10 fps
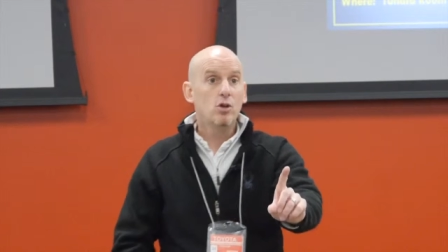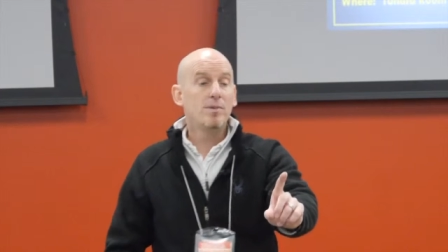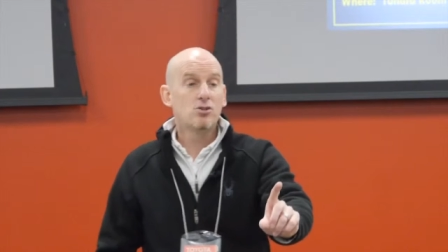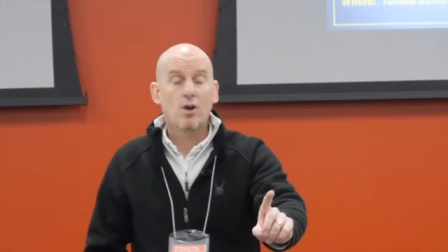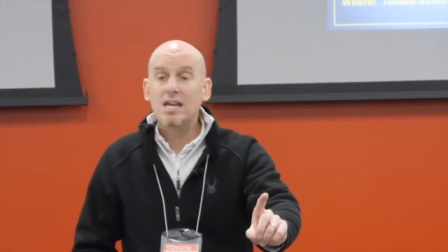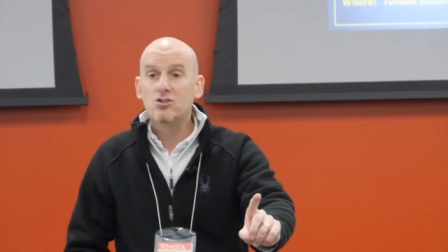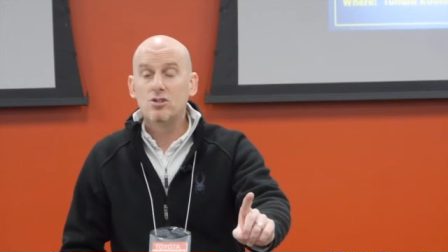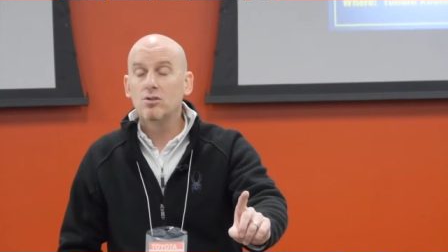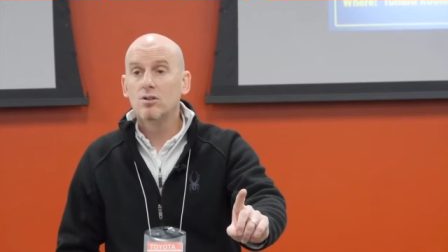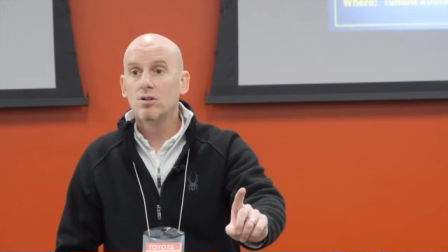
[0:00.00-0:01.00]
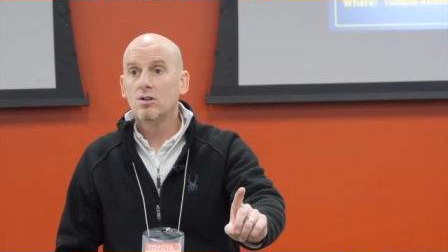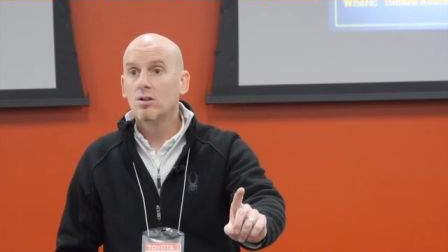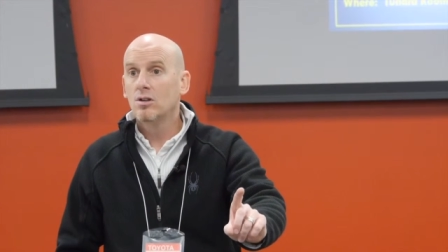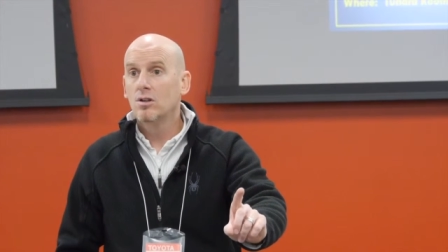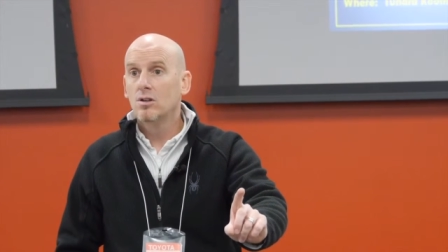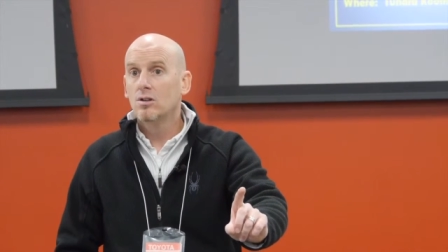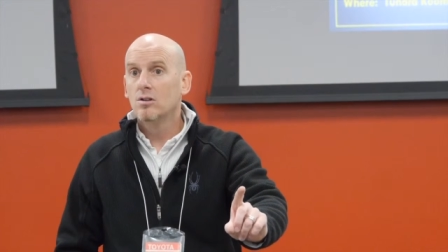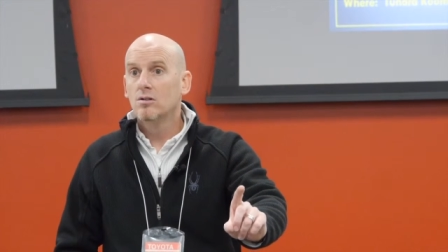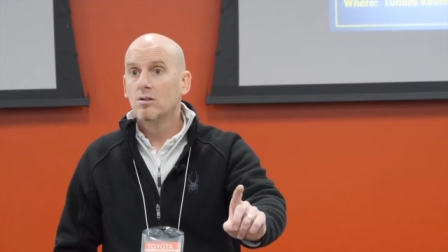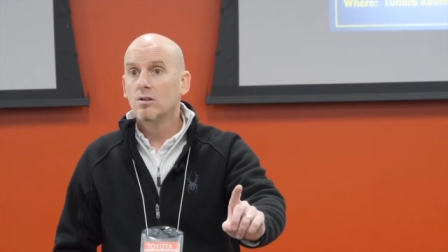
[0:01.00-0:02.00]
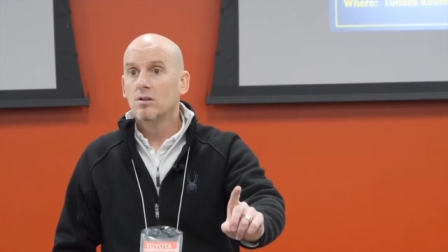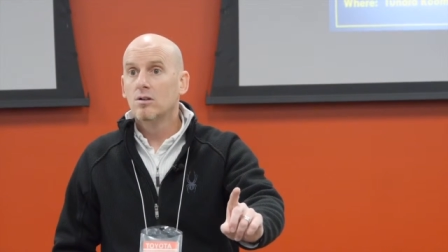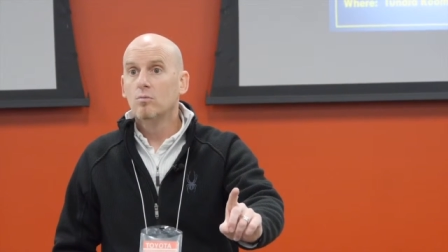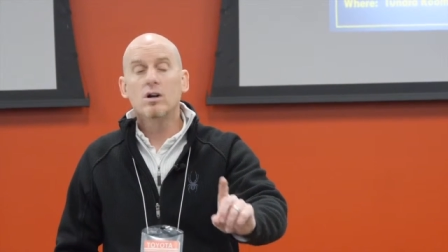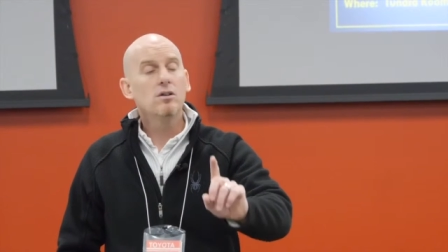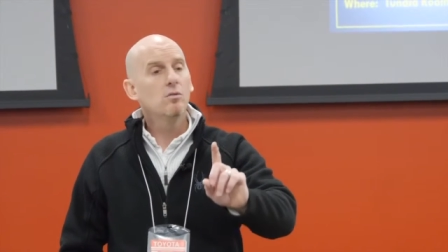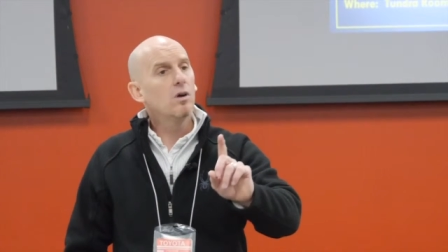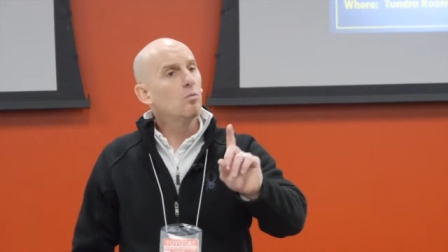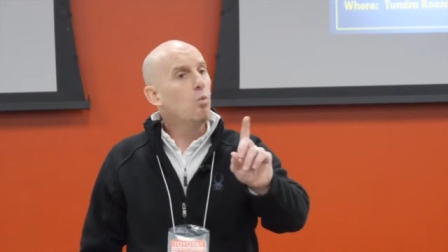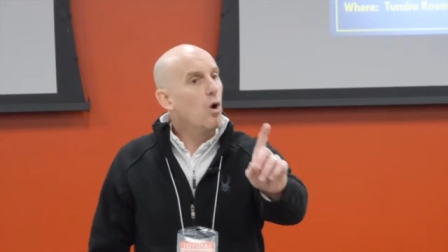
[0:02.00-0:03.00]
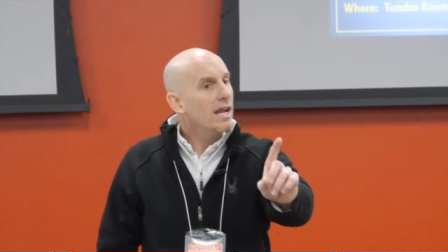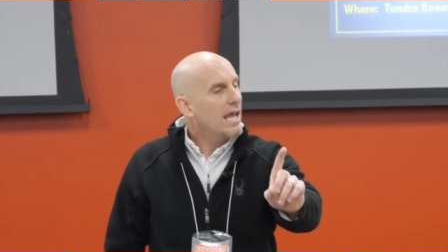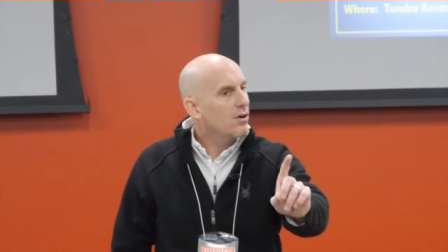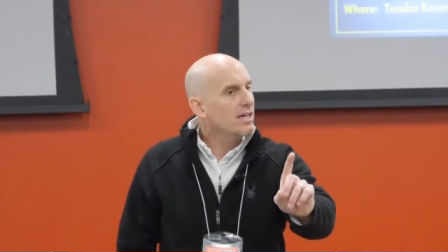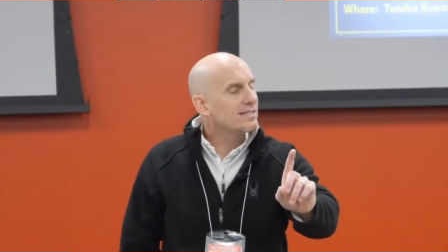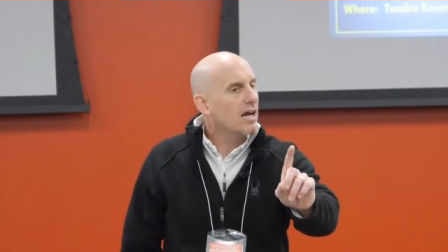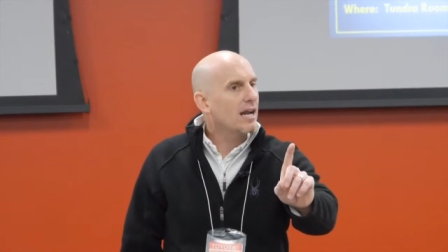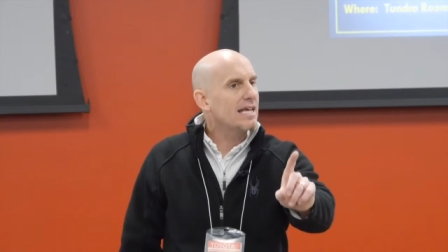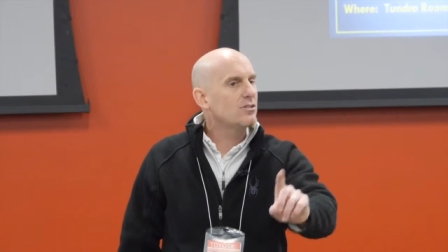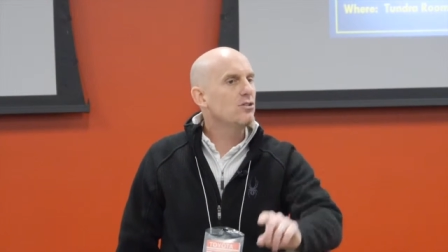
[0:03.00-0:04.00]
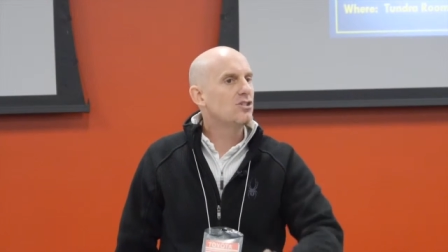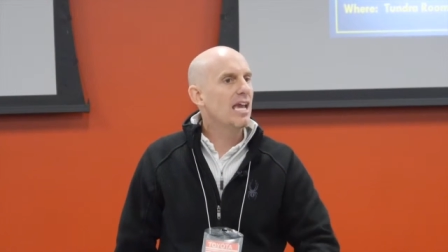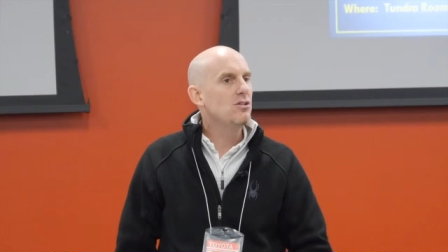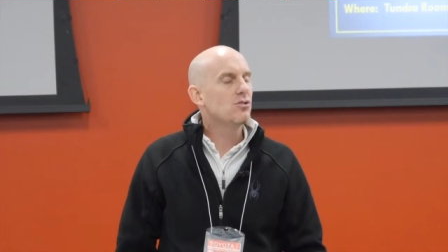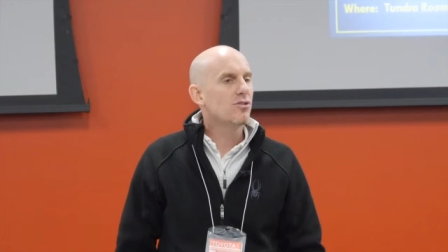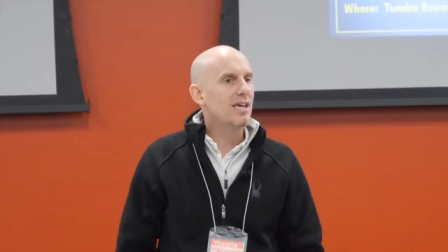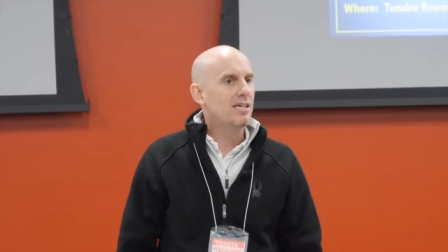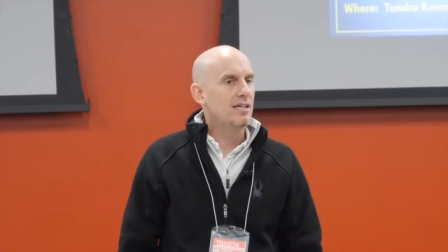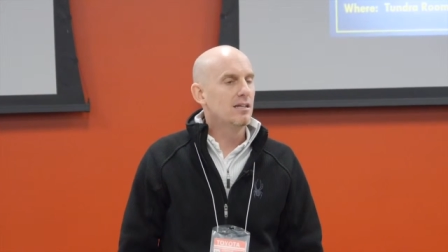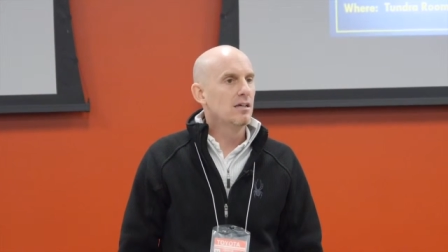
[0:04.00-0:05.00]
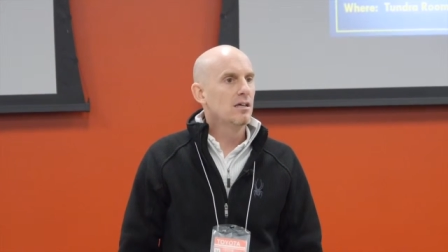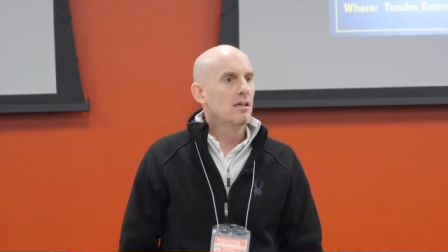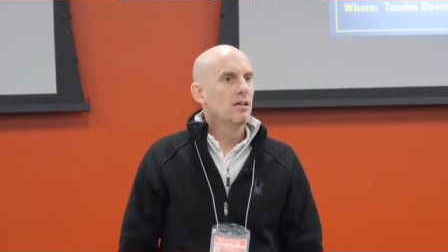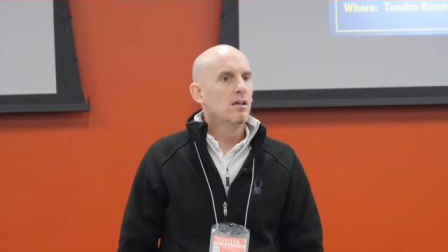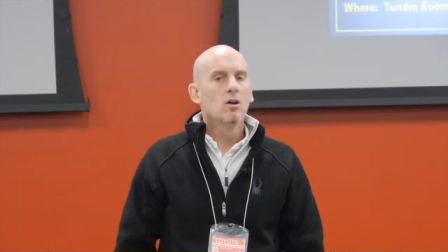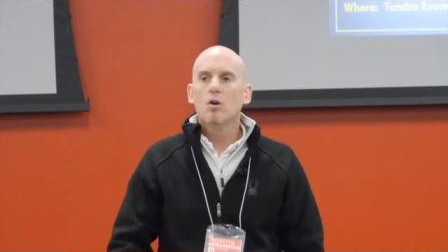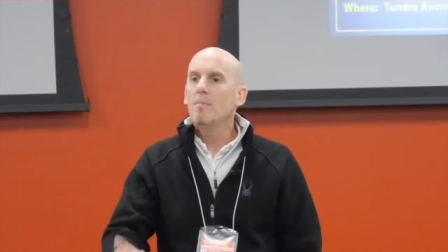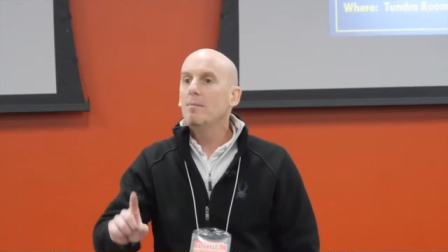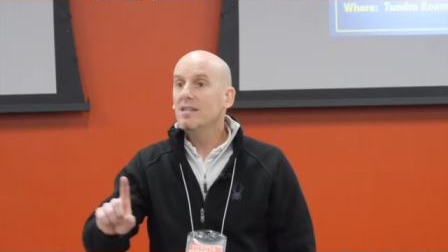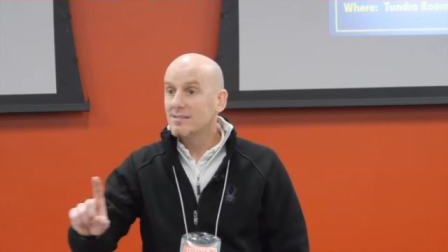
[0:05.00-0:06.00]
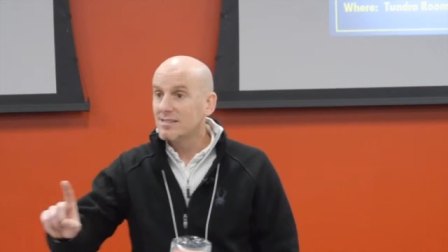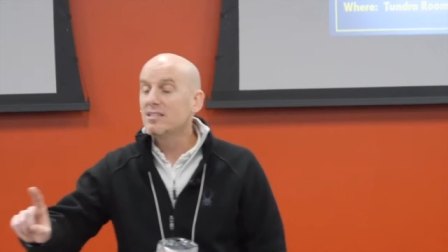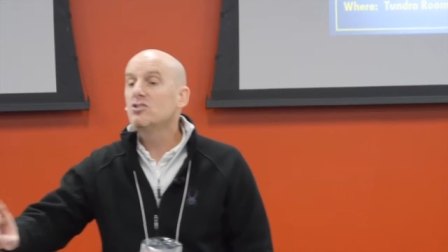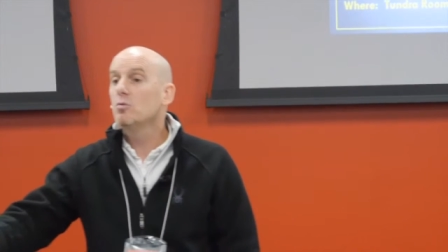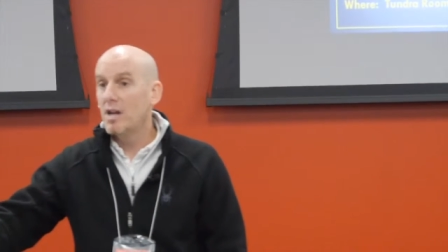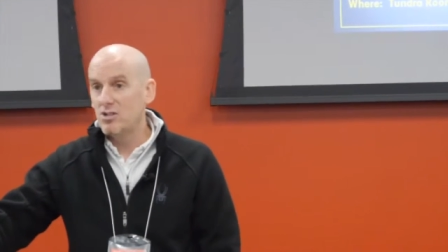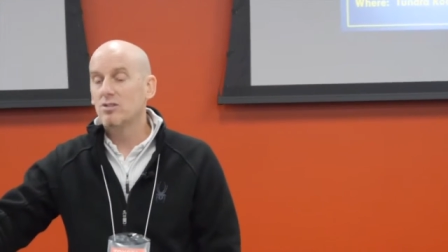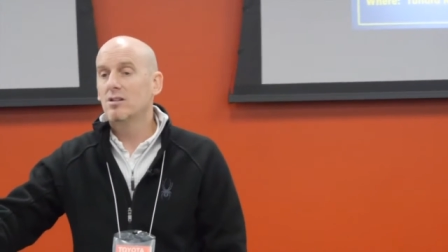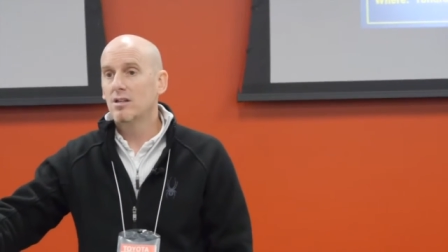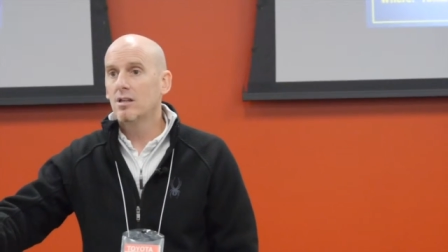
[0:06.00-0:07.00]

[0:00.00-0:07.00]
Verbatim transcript: who betrayed you? What, what one area is God asking you to change your thinking? Or maybe it's a situation.